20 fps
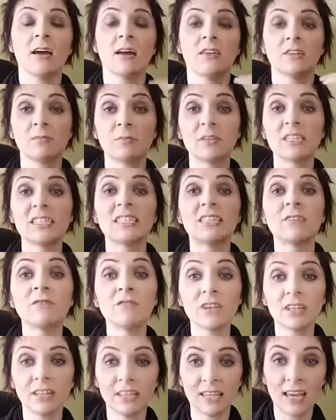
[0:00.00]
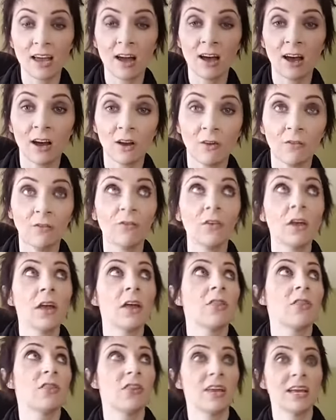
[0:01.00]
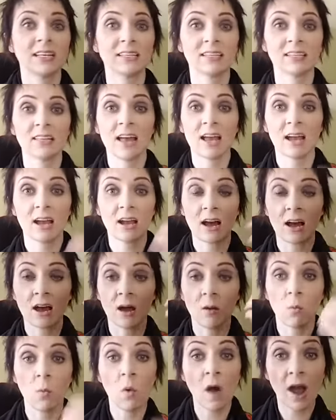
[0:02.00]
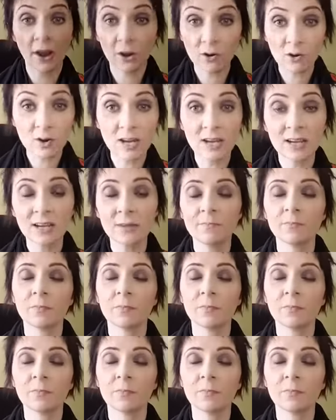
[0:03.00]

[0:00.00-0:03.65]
specifically of things like wiring,